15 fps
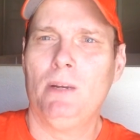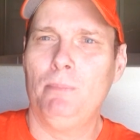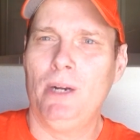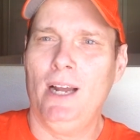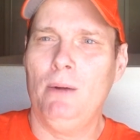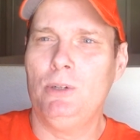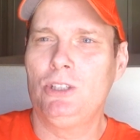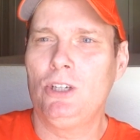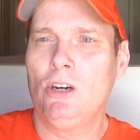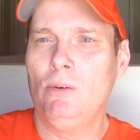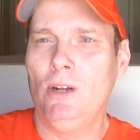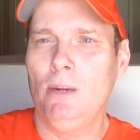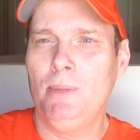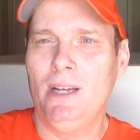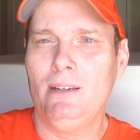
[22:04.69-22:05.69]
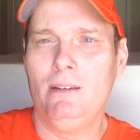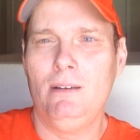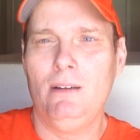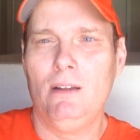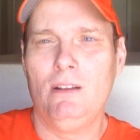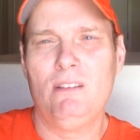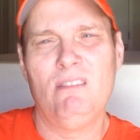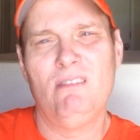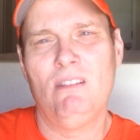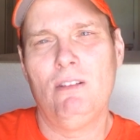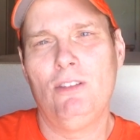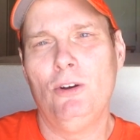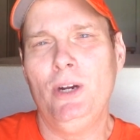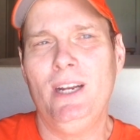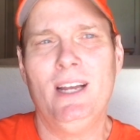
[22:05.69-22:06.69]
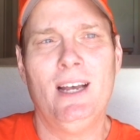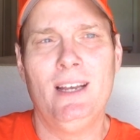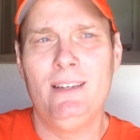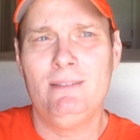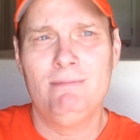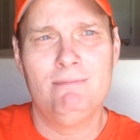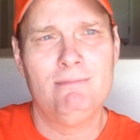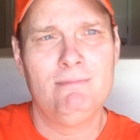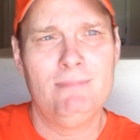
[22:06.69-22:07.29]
but I would start around about 39